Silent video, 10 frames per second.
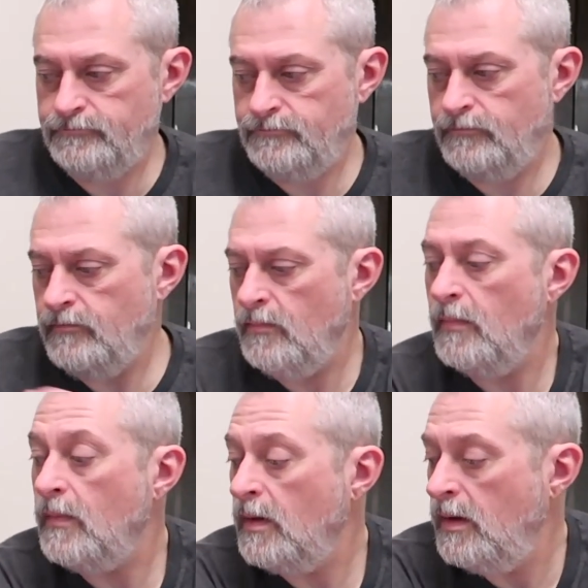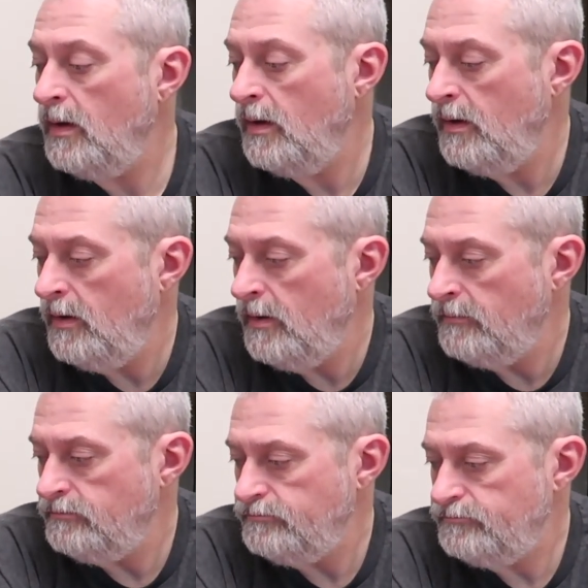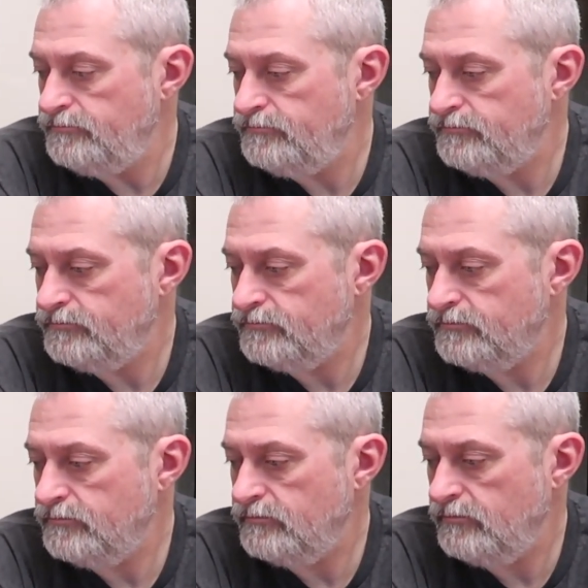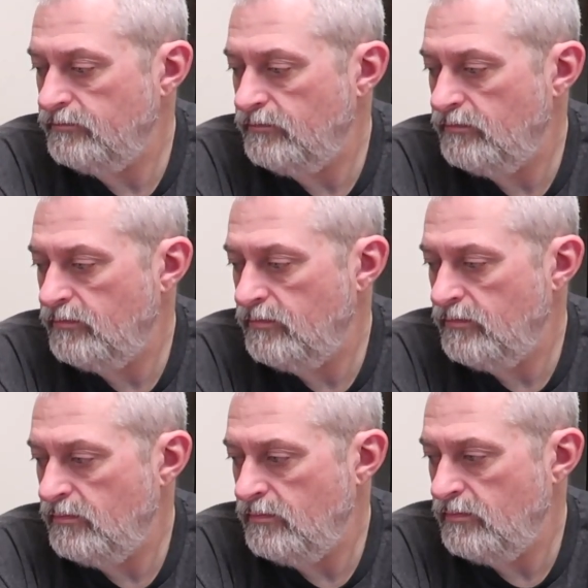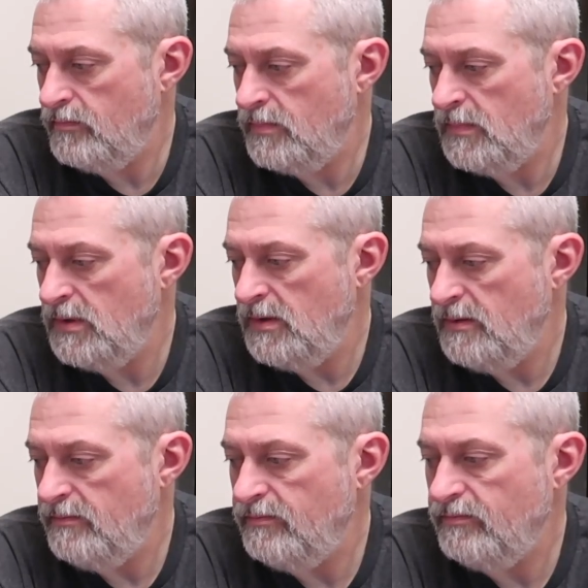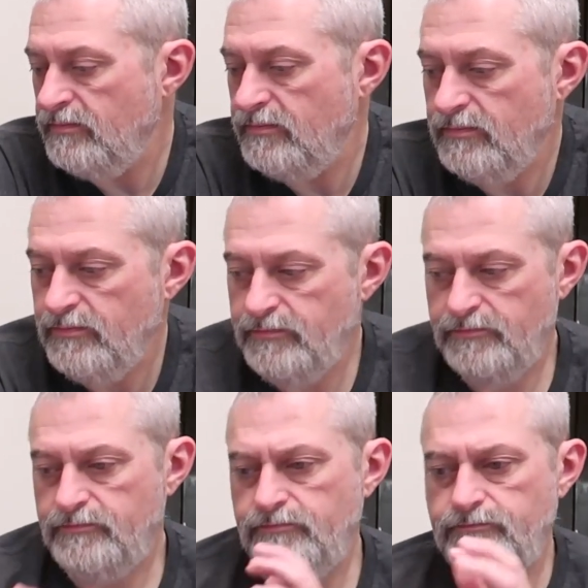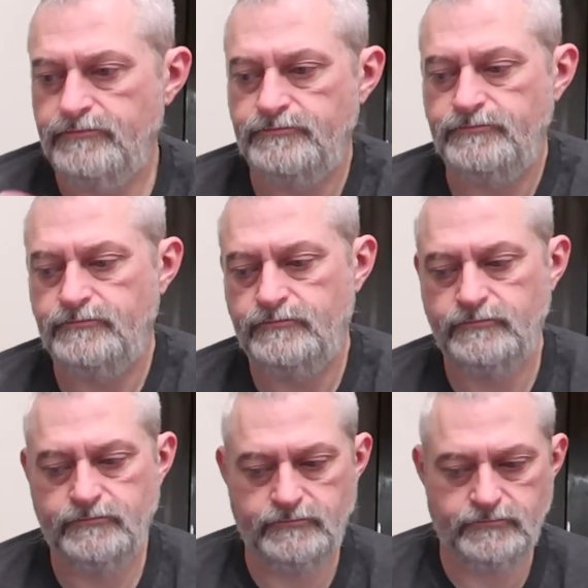[no speech]